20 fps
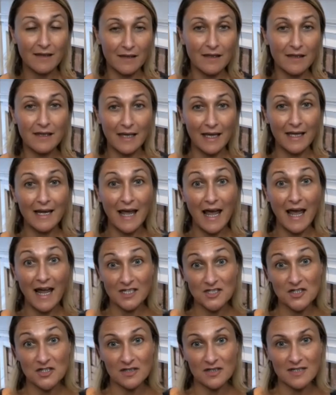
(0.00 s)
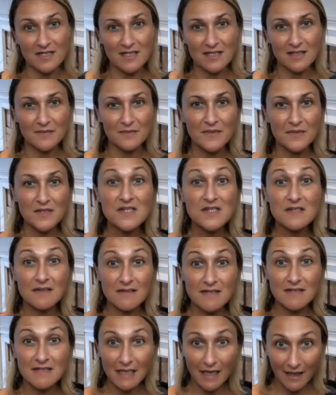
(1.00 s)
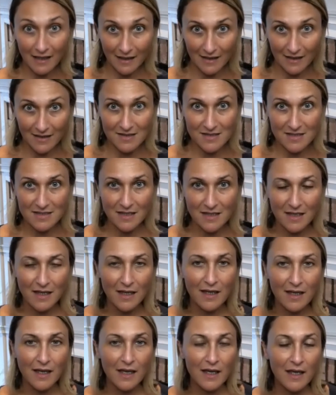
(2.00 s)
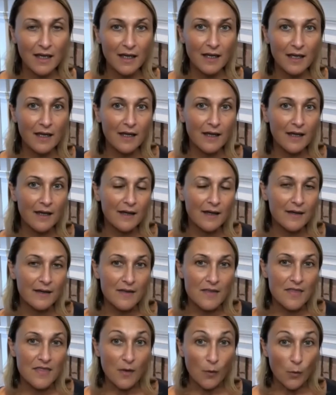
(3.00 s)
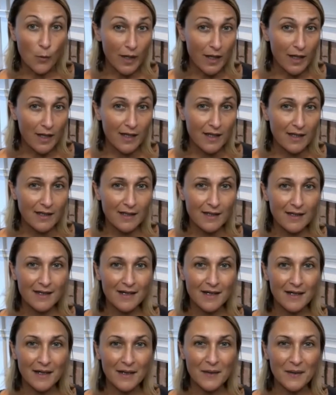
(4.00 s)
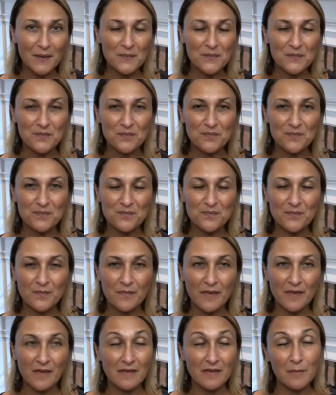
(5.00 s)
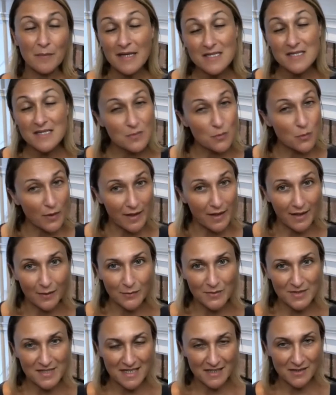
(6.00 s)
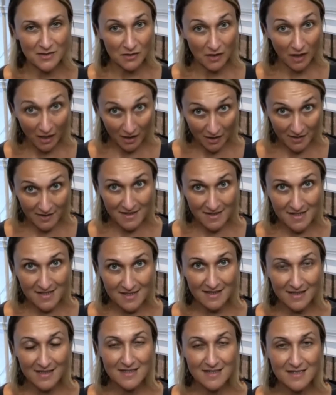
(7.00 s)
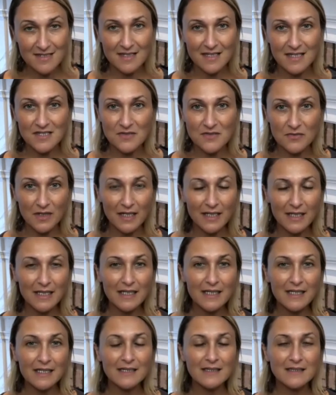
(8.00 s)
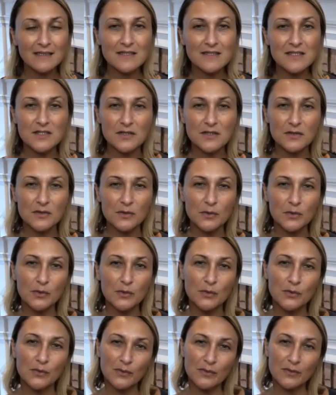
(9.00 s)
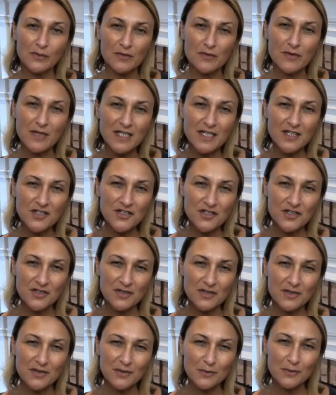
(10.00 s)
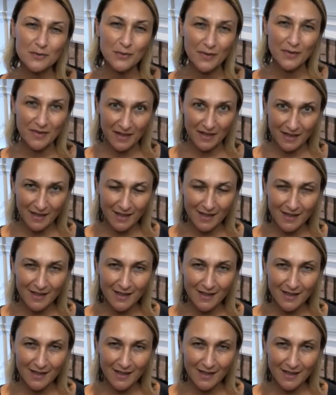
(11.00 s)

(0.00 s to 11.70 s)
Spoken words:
can actually sustain us. The way, the best way I would say to harness this is really to reach within